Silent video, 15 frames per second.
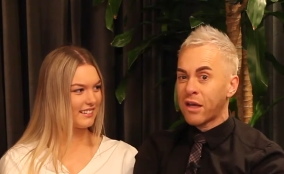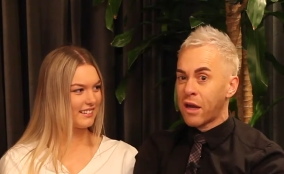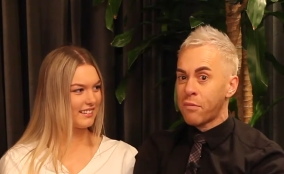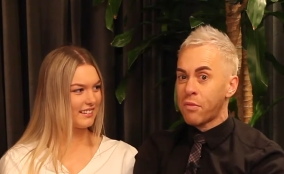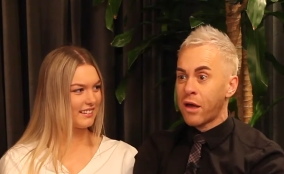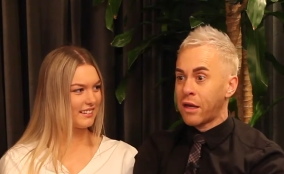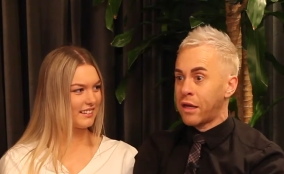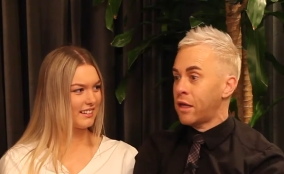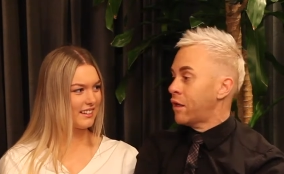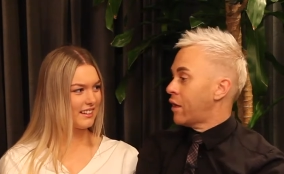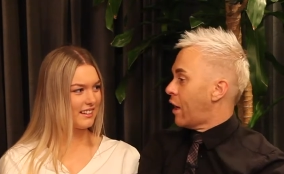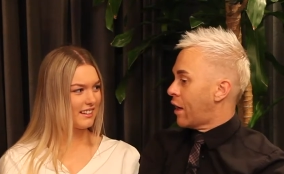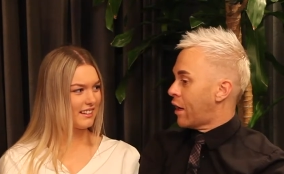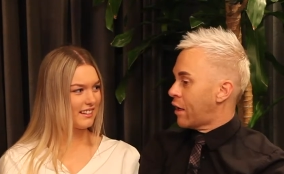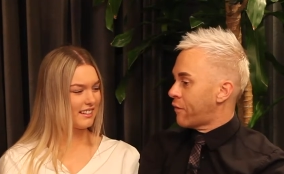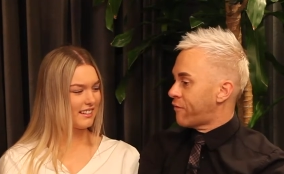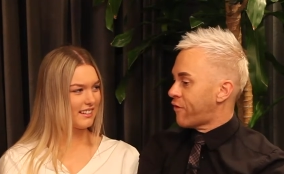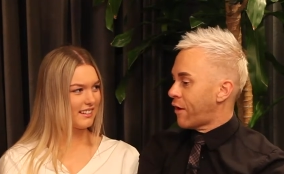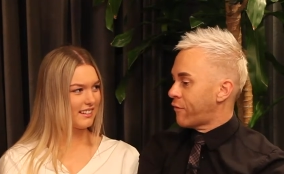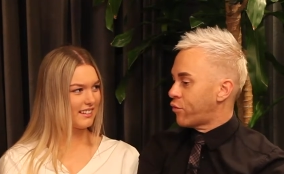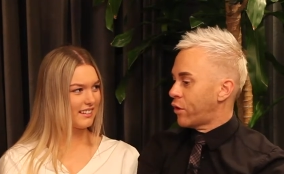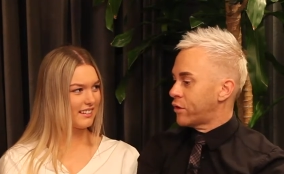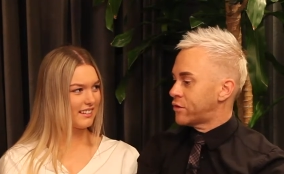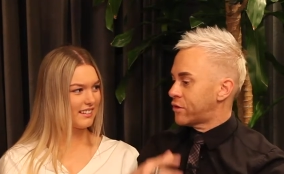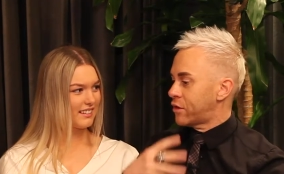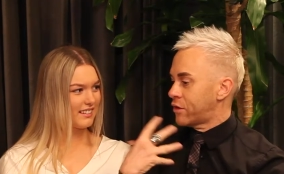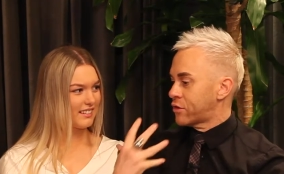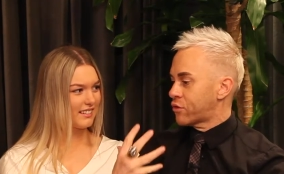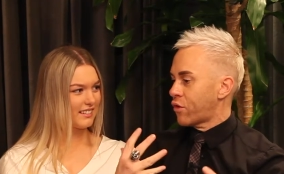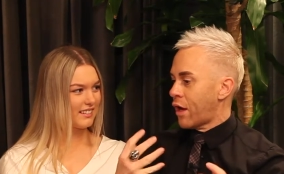Speaker 1: it up, honey, uh, five words to
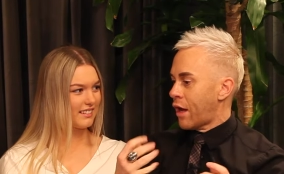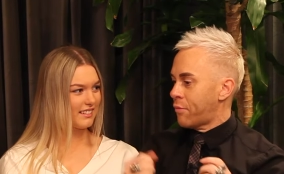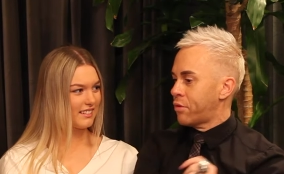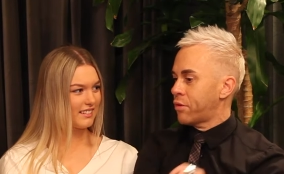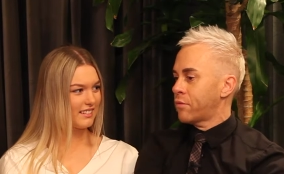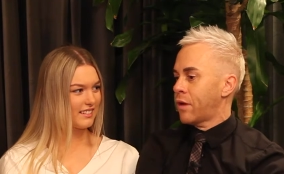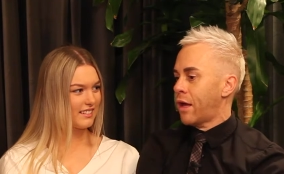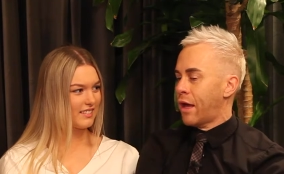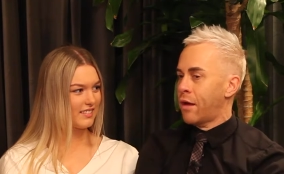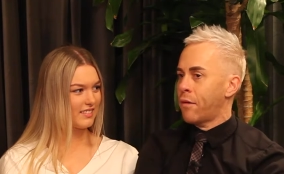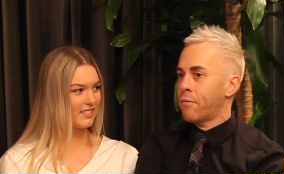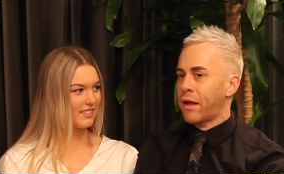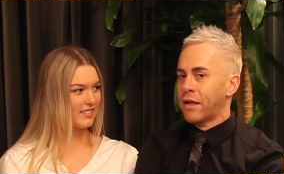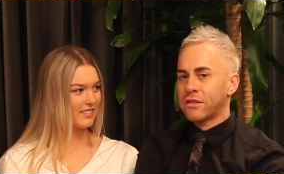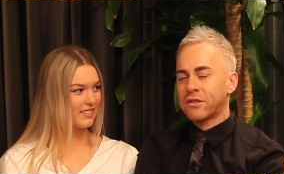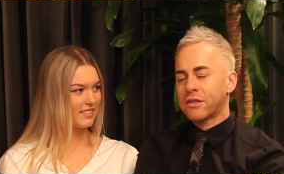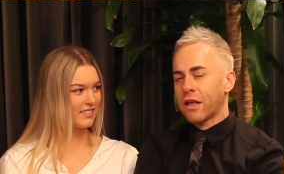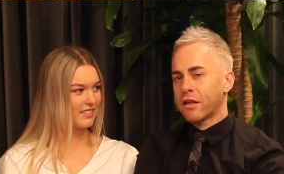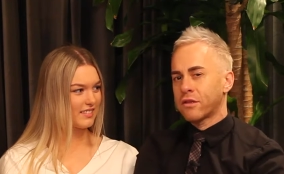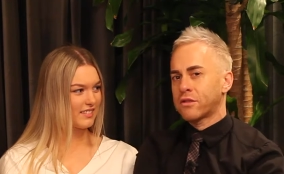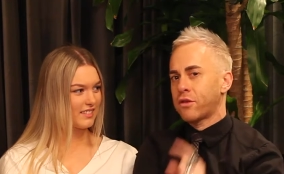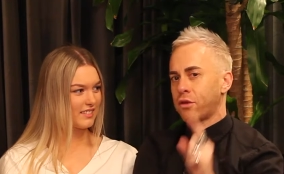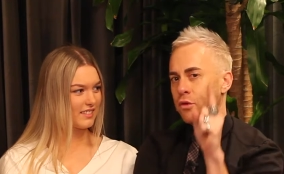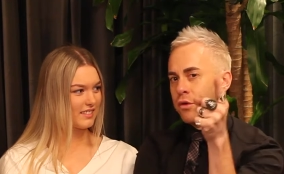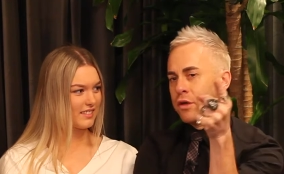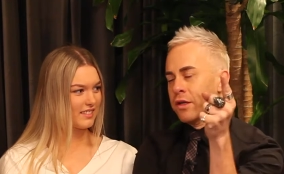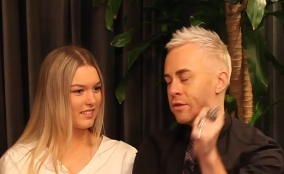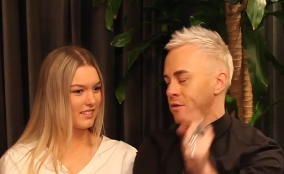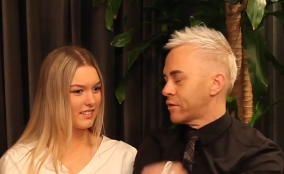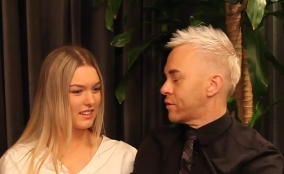describe um, and sell it to the
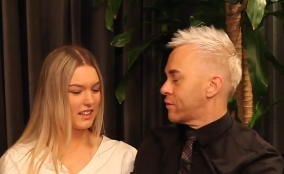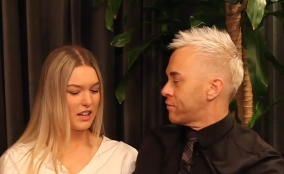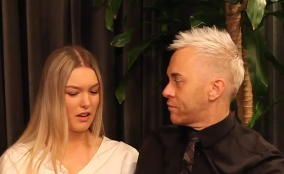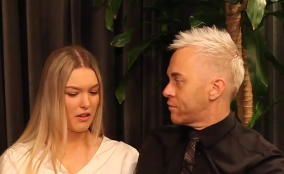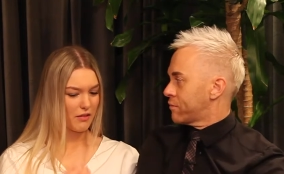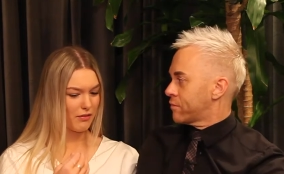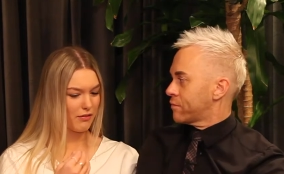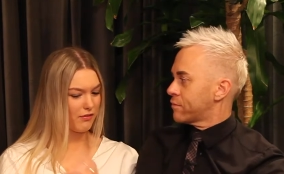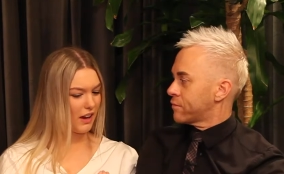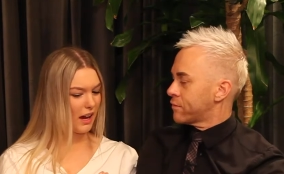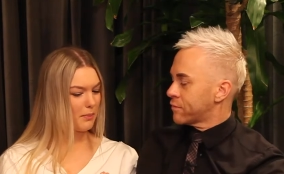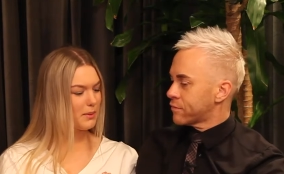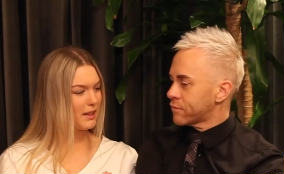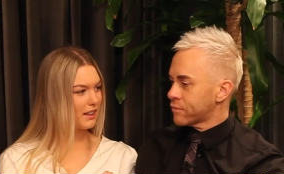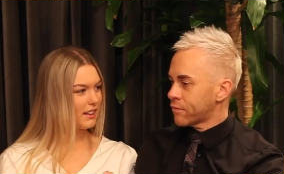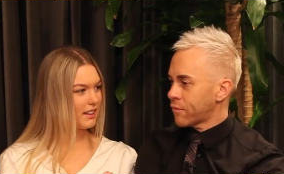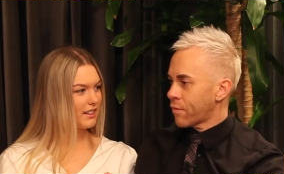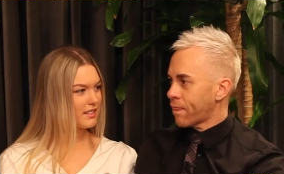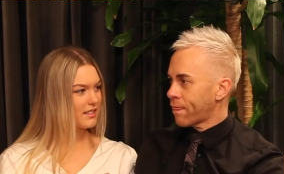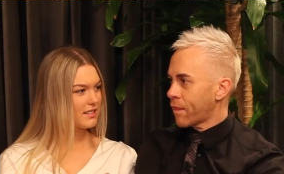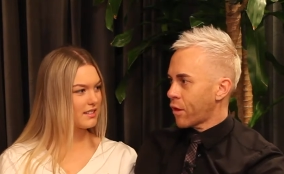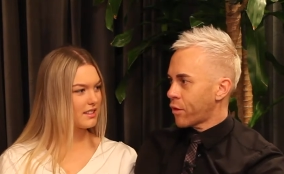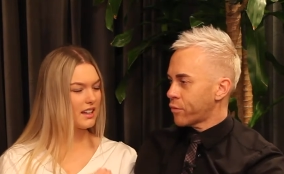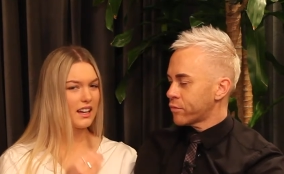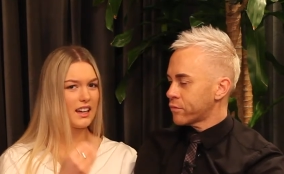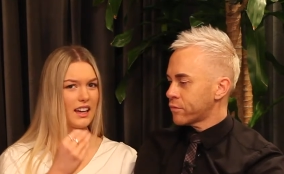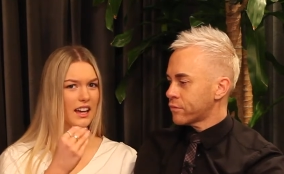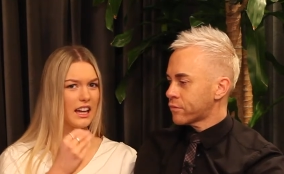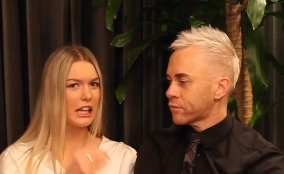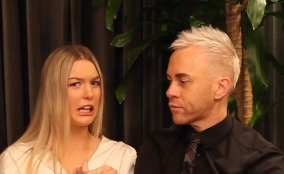audience.
Speaker 2: Fabulous,
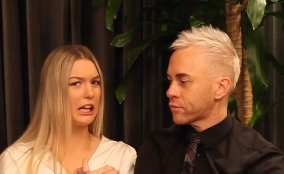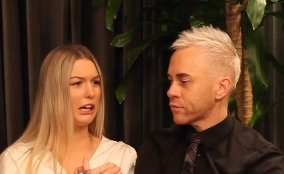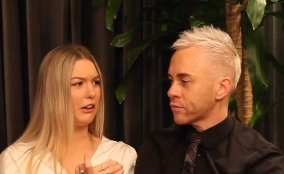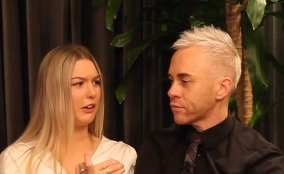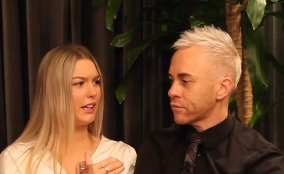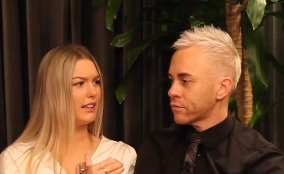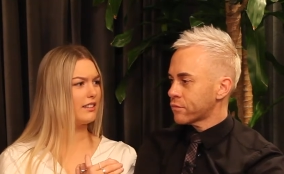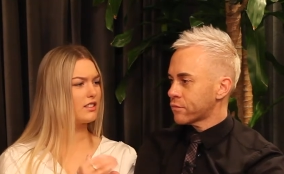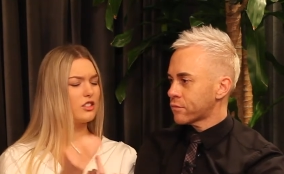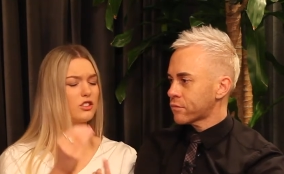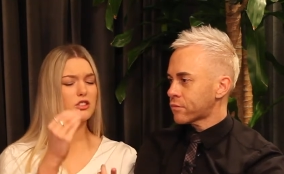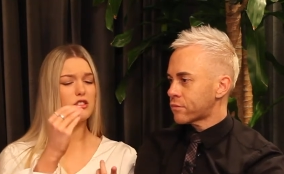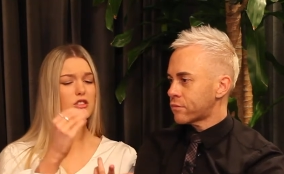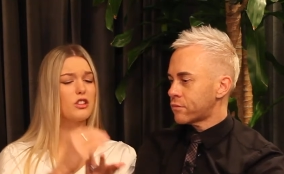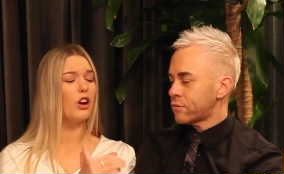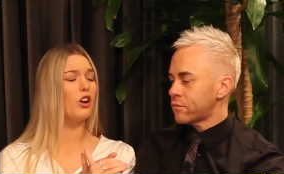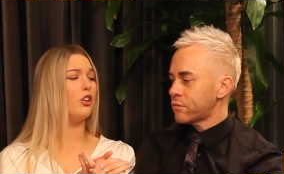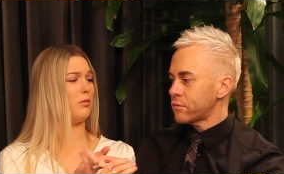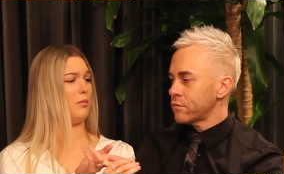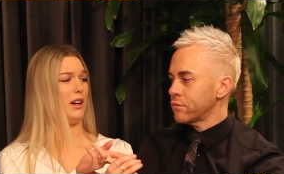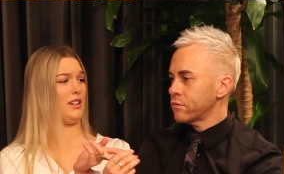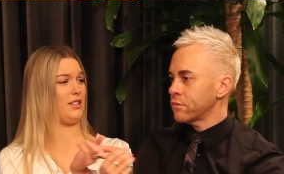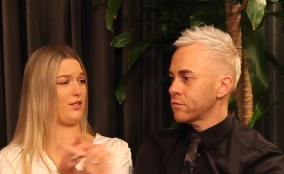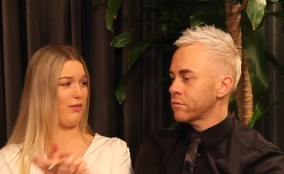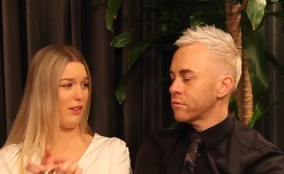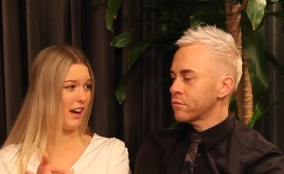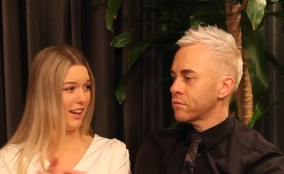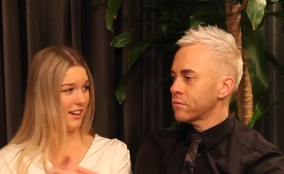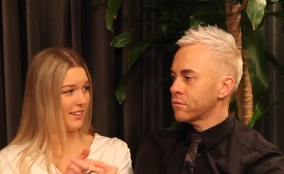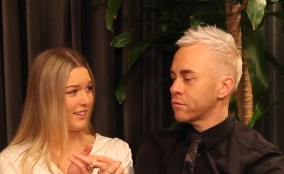hilarious, so much
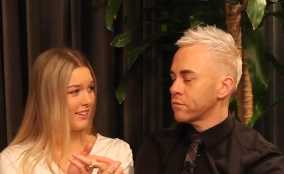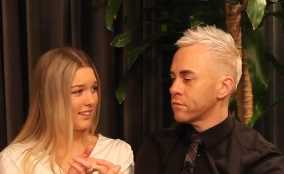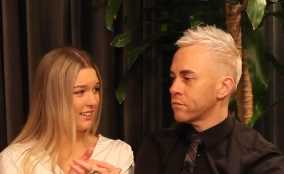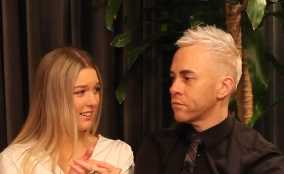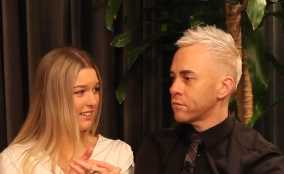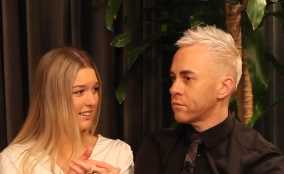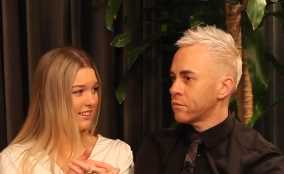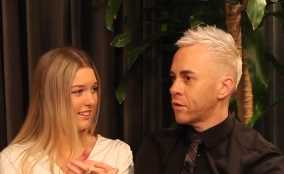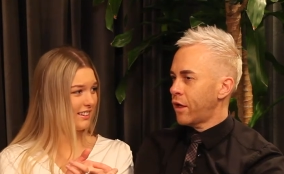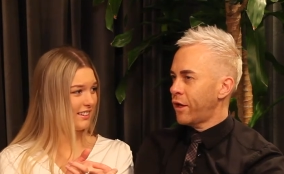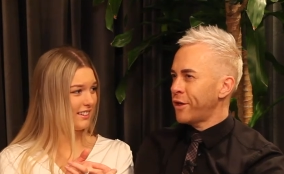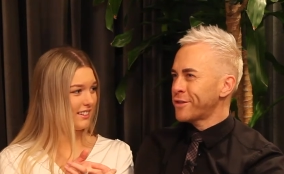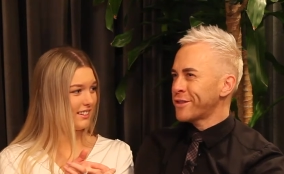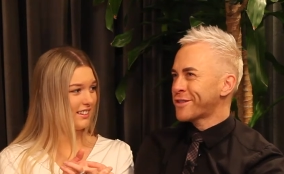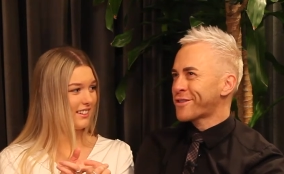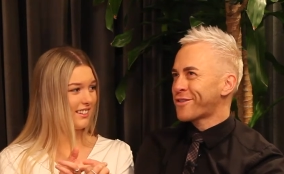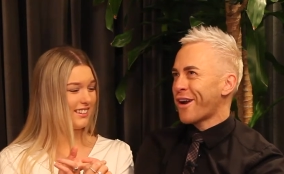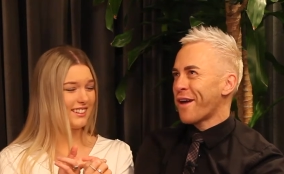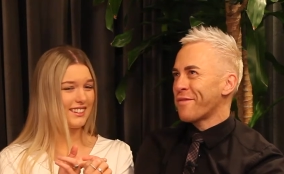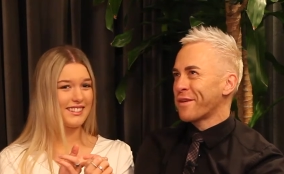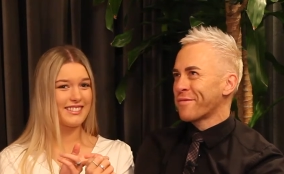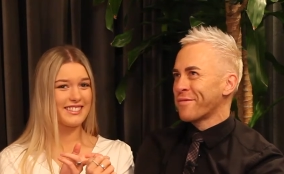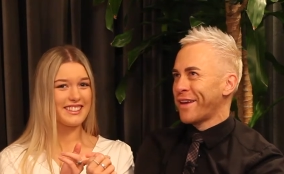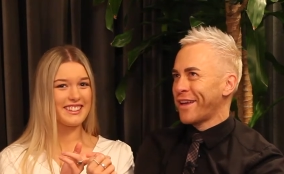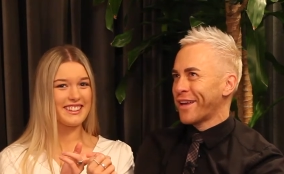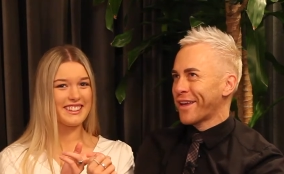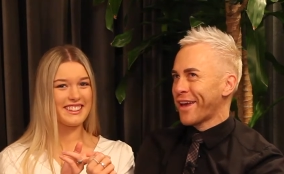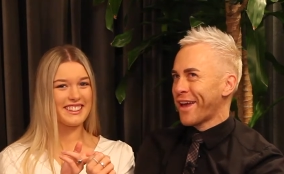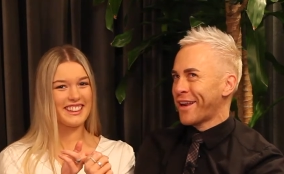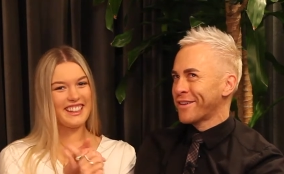fun. Are
Speaker 1: you describing me
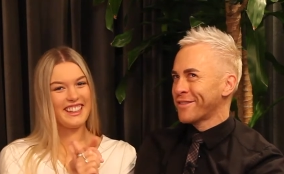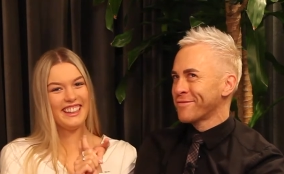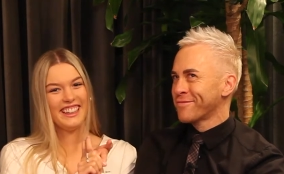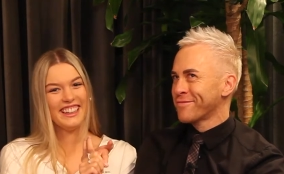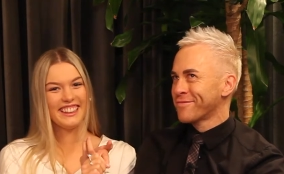again?